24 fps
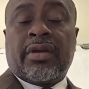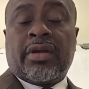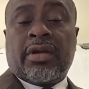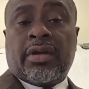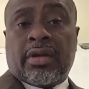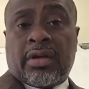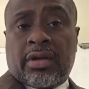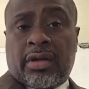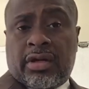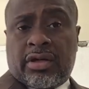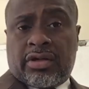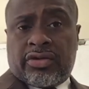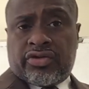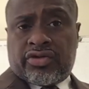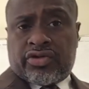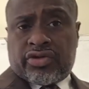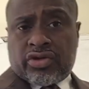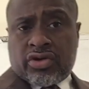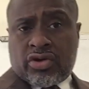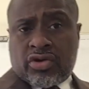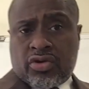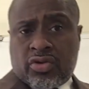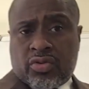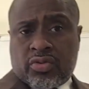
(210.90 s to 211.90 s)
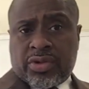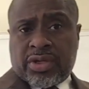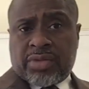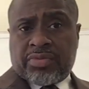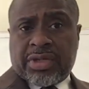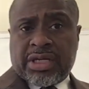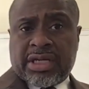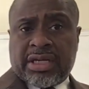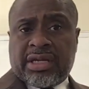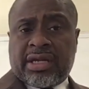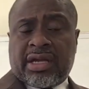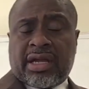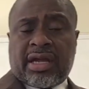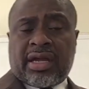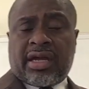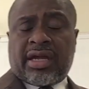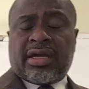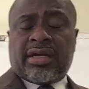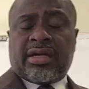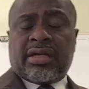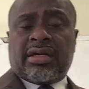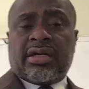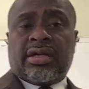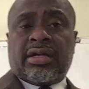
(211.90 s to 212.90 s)
And so we
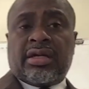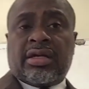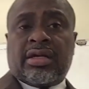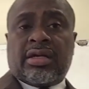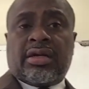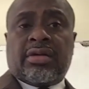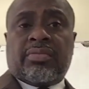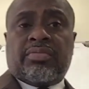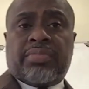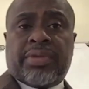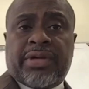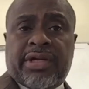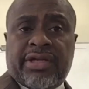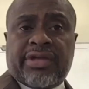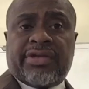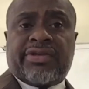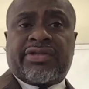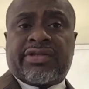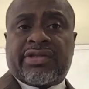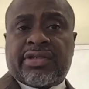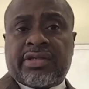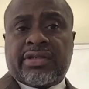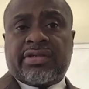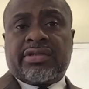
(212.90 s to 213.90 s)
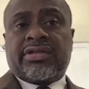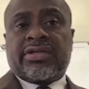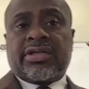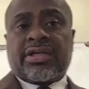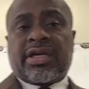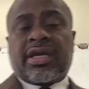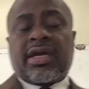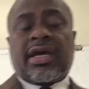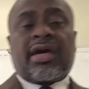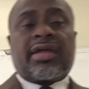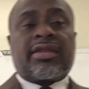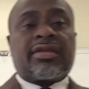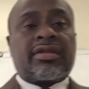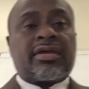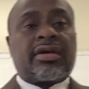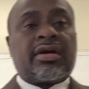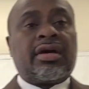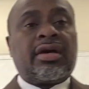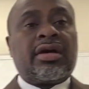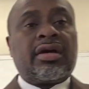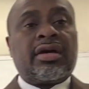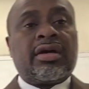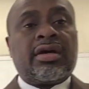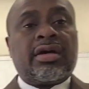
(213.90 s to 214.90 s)
began piecing
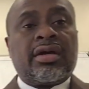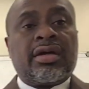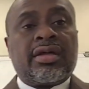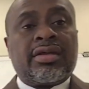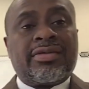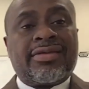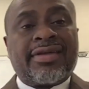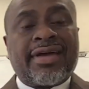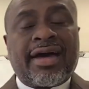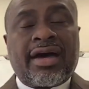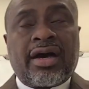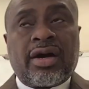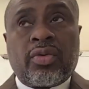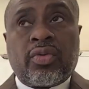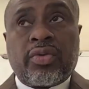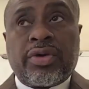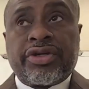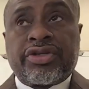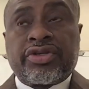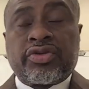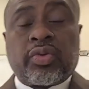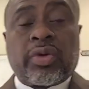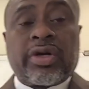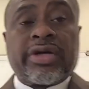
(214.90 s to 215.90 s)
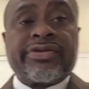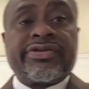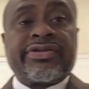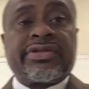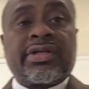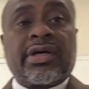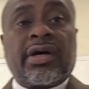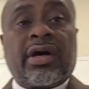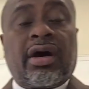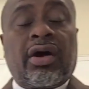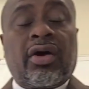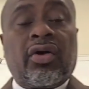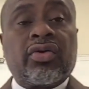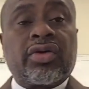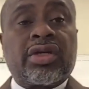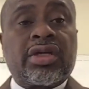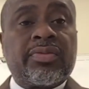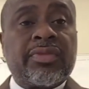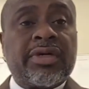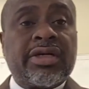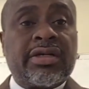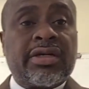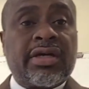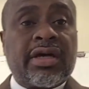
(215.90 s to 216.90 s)
together that which was the
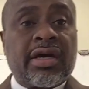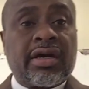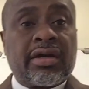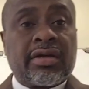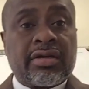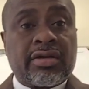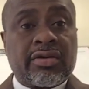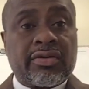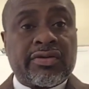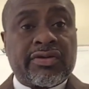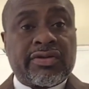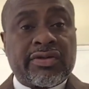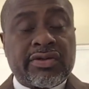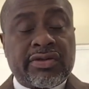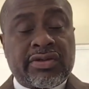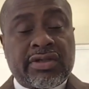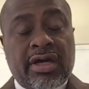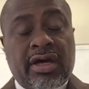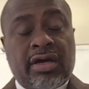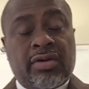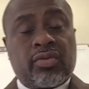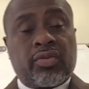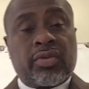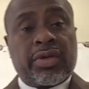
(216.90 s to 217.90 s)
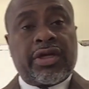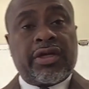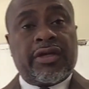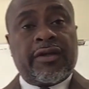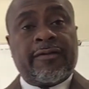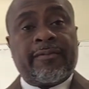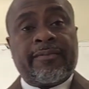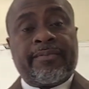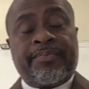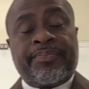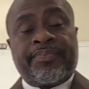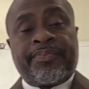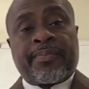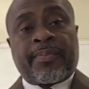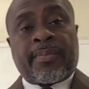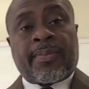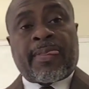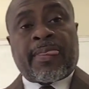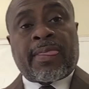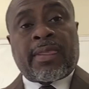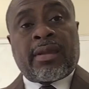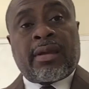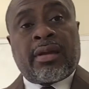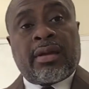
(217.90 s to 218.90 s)
ultimate diagnosis that we
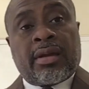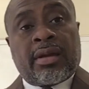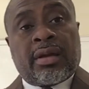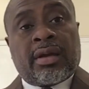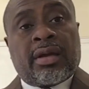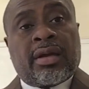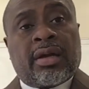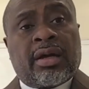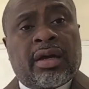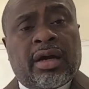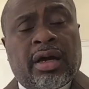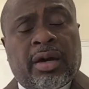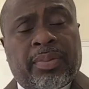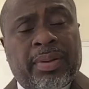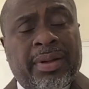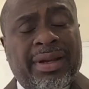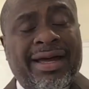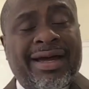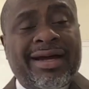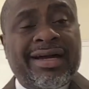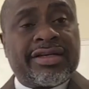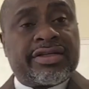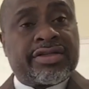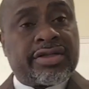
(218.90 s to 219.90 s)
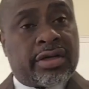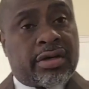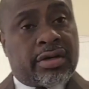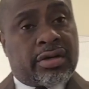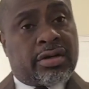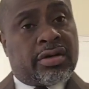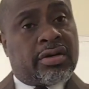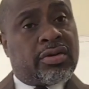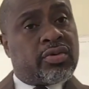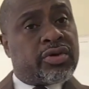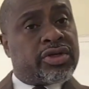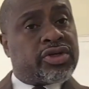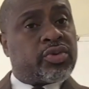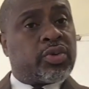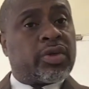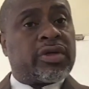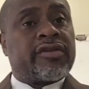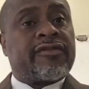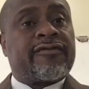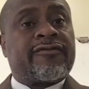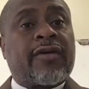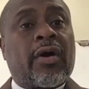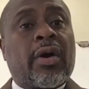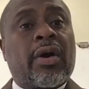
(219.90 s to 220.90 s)
applied to her, which was
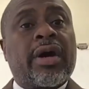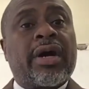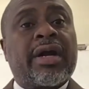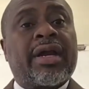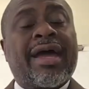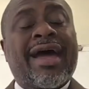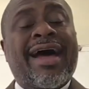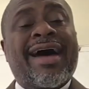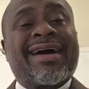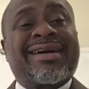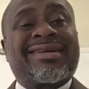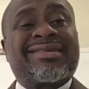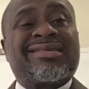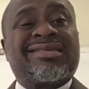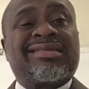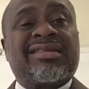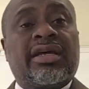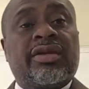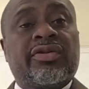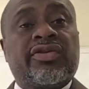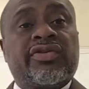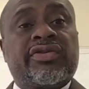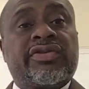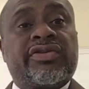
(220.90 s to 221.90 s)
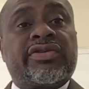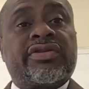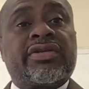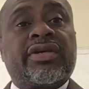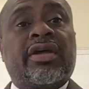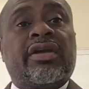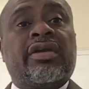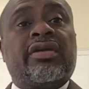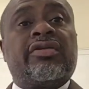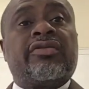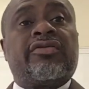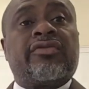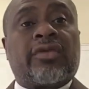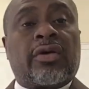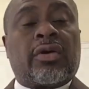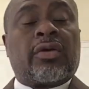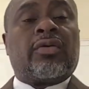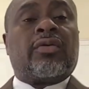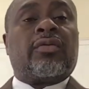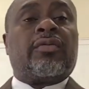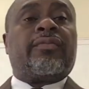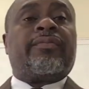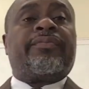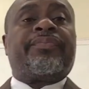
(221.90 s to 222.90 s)
foreign accent
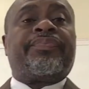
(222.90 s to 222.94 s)
syndrome.